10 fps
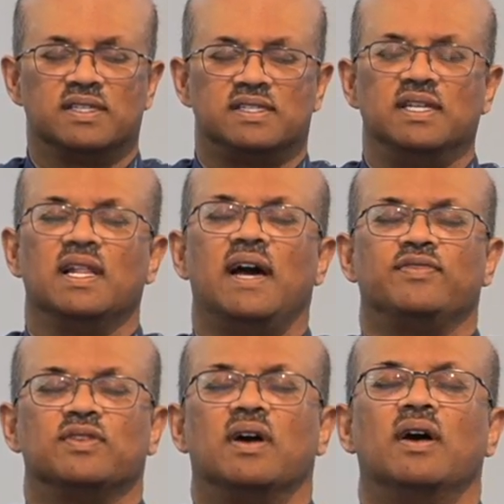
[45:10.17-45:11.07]
are still
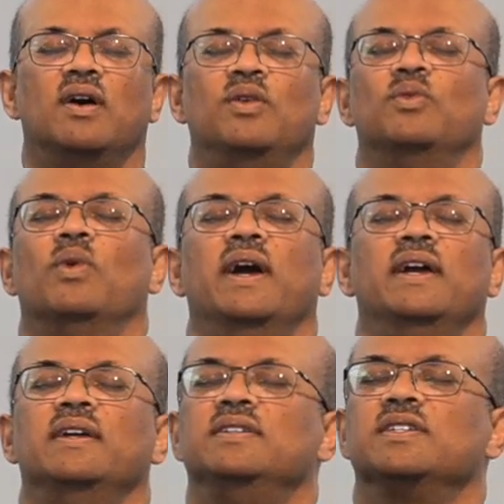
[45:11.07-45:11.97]
after our own way.